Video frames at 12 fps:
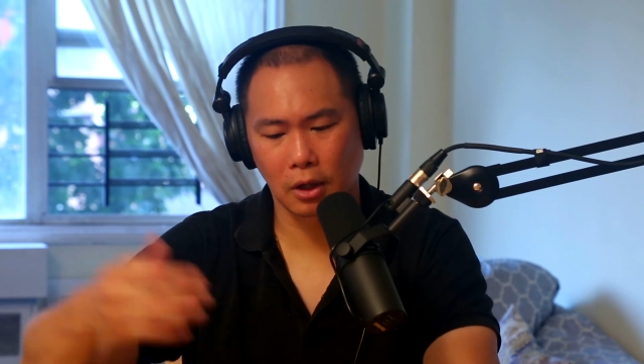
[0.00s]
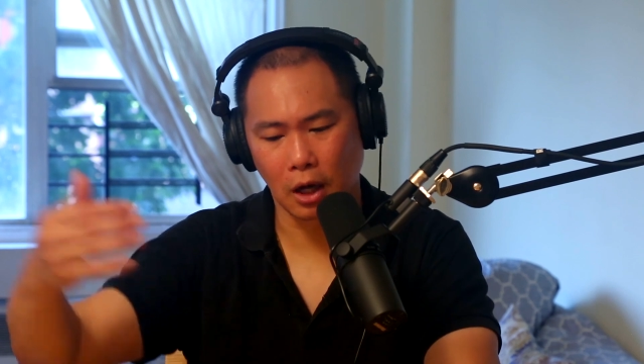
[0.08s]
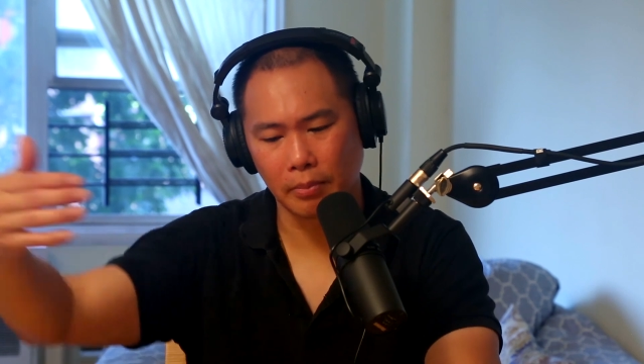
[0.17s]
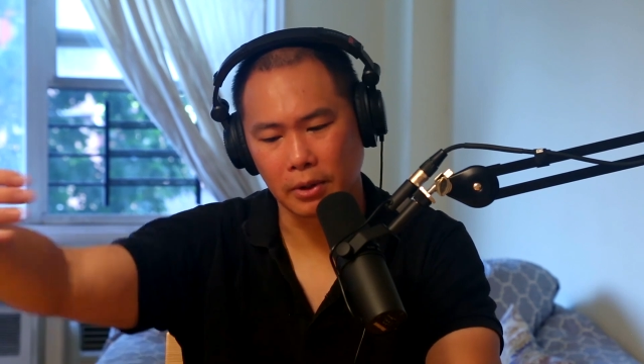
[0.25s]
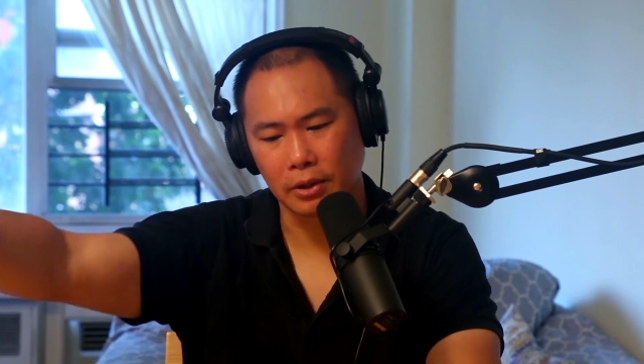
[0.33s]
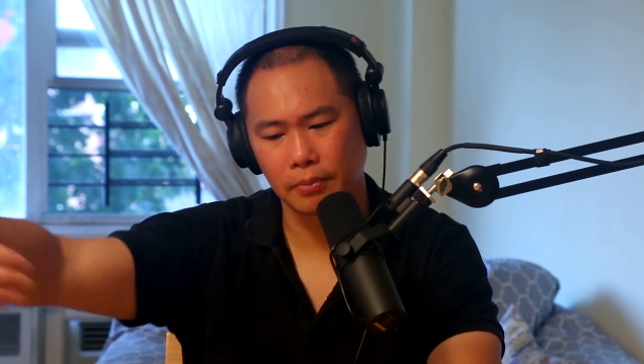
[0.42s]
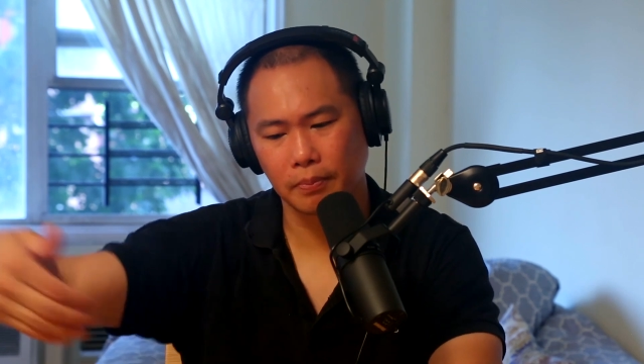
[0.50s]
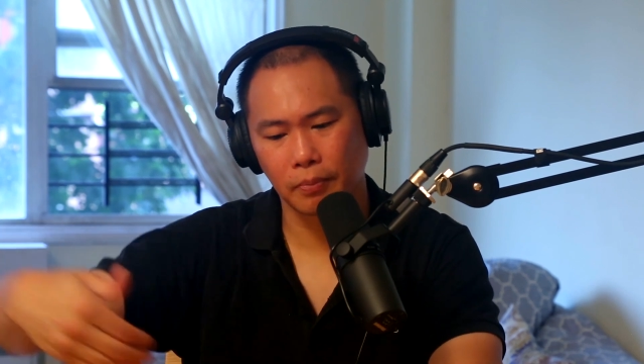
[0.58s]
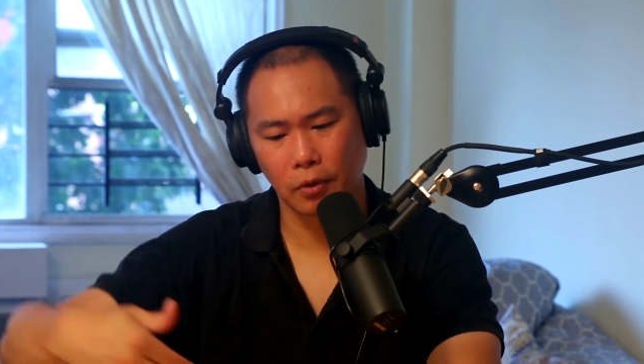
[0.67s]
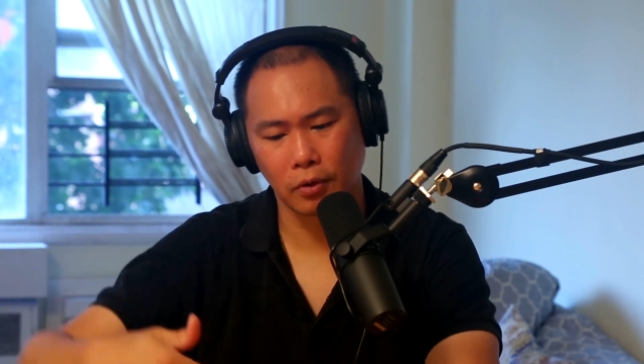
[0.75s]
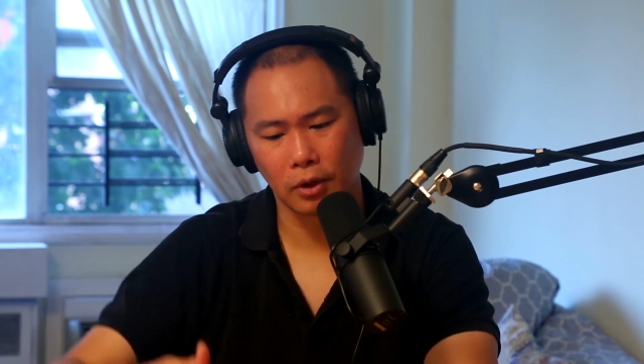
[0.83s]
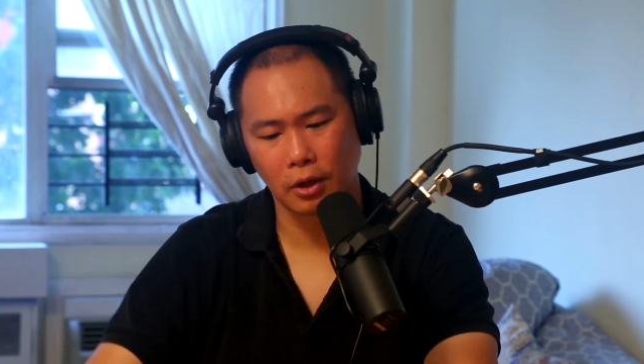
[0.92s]
come in,
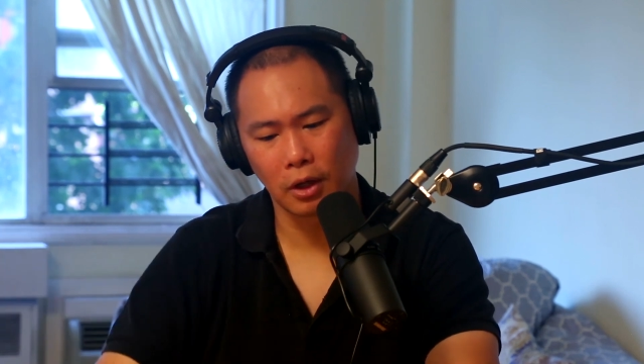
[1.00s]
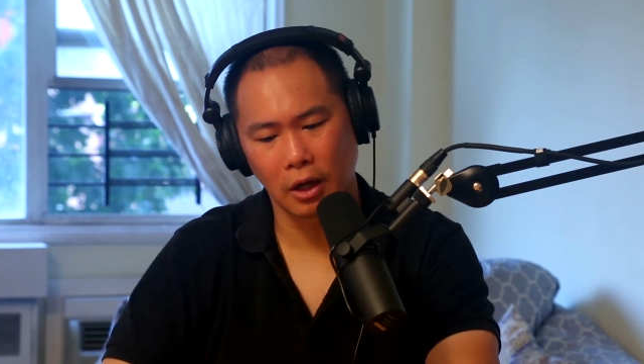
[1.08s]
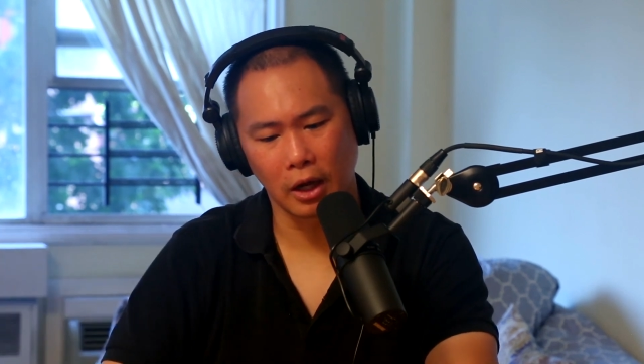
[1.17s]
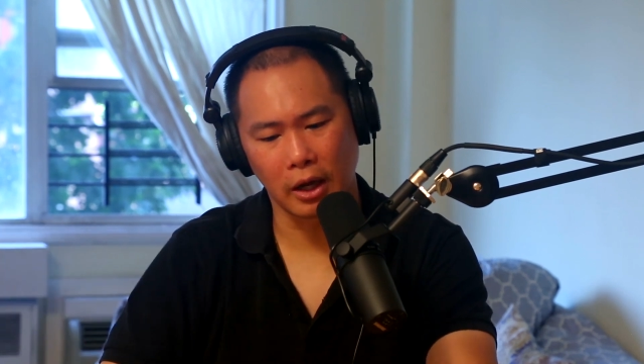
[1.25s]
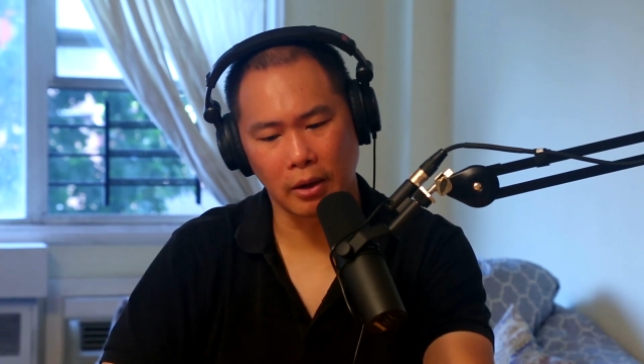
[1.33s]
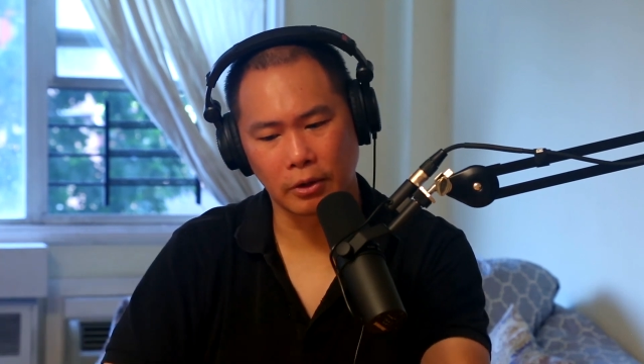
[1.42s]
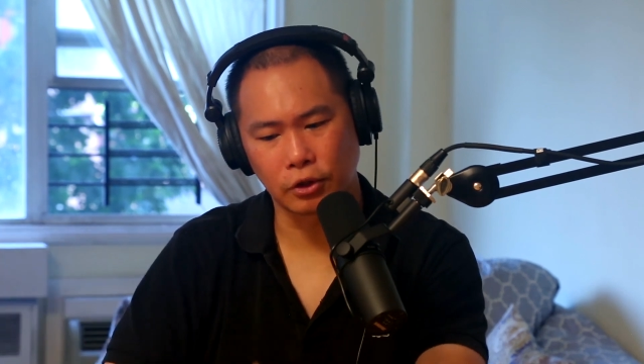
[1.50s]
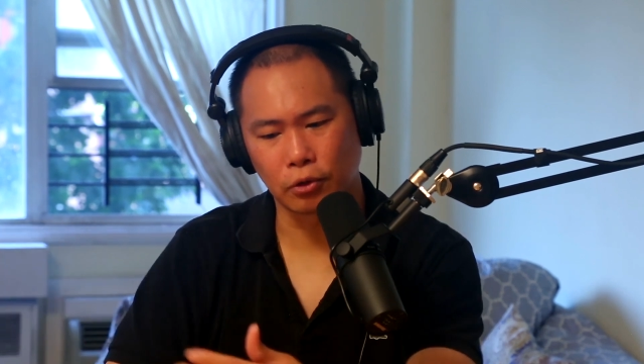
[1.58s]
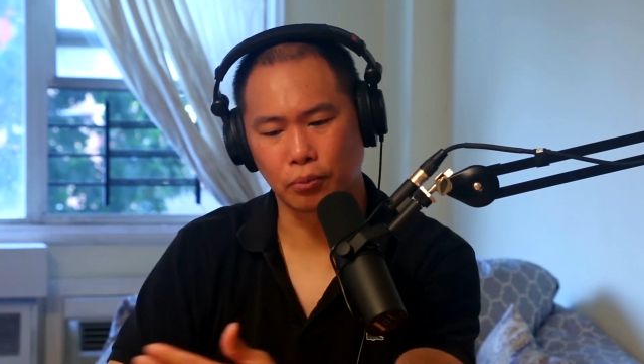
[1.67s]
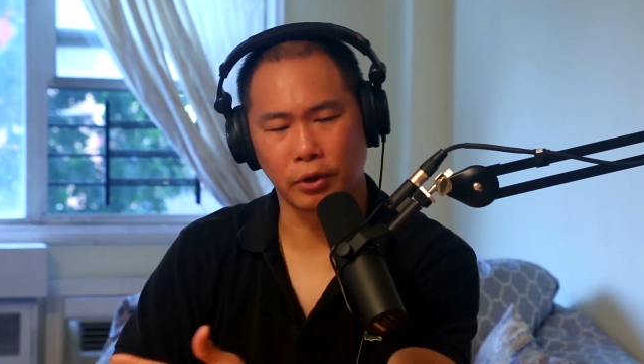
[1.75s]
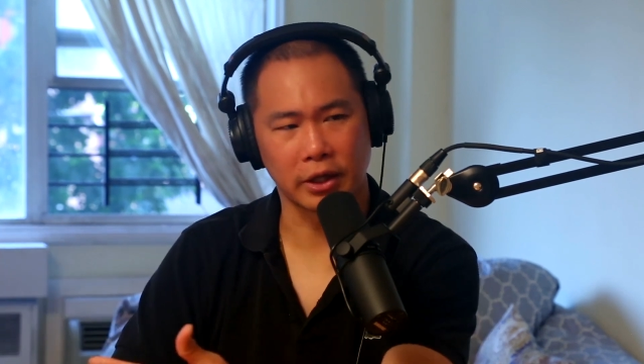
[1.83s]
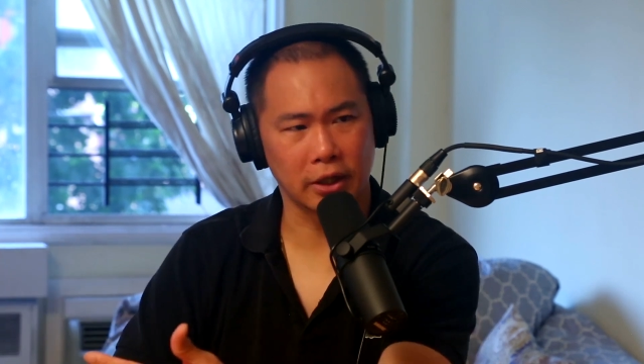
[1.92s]
and she'll
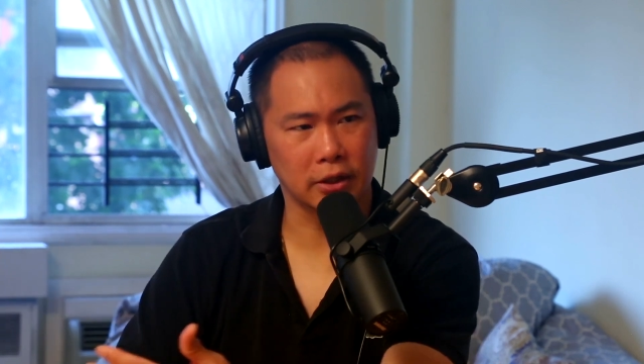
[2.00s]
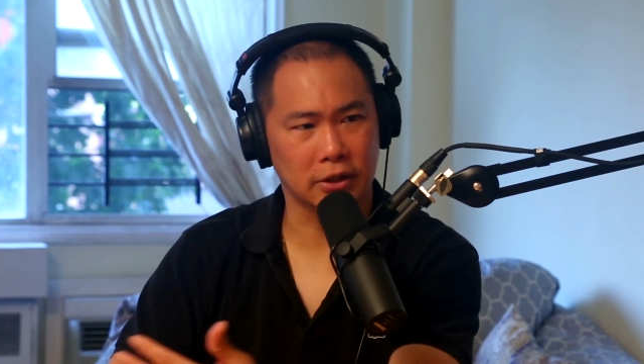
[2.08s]
bring in